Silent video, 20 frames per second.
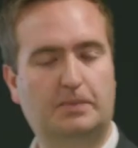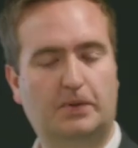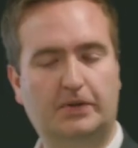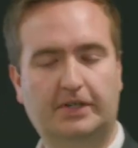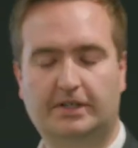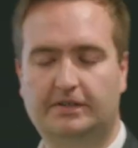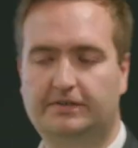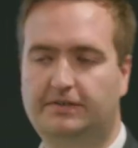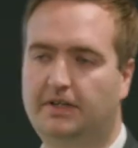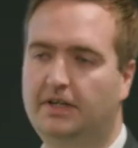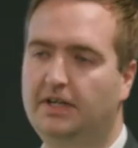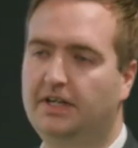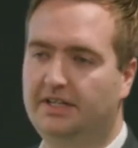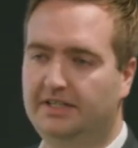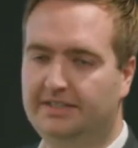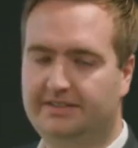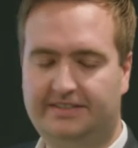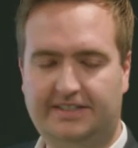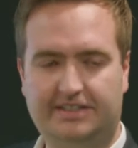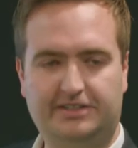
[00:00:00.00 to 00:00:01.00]
point of
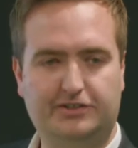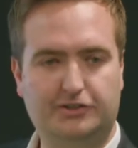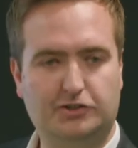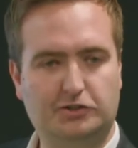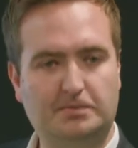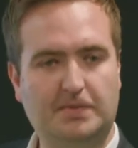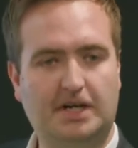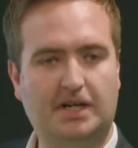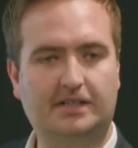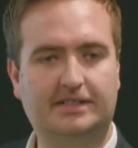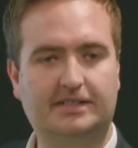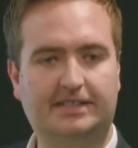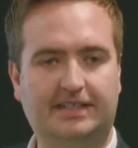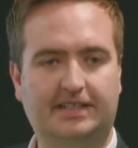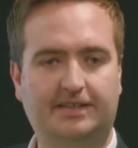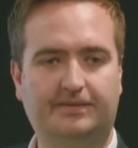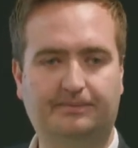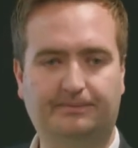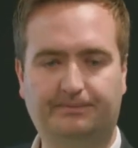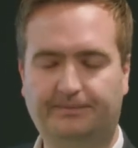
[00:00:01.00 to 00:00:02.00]
digital
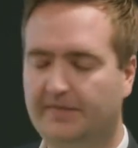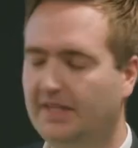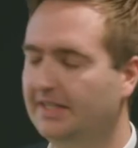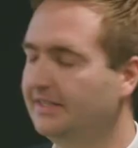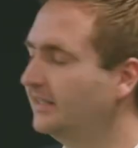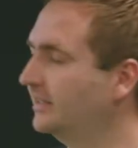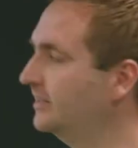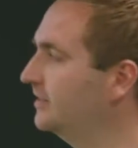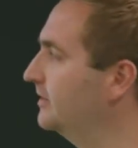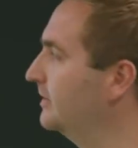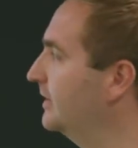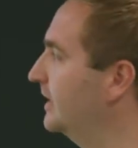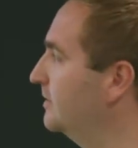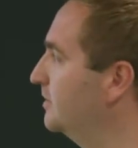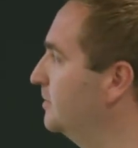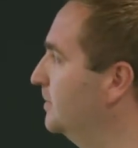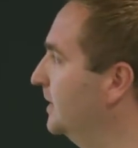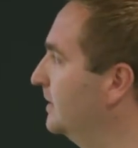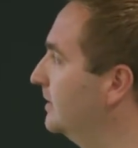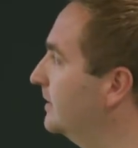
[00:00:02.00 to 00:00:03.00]
marketing and digital
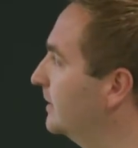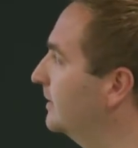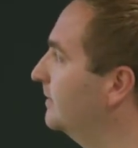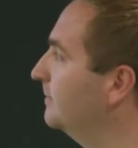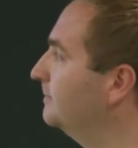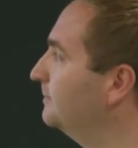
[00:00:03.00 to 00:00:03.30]
attribution.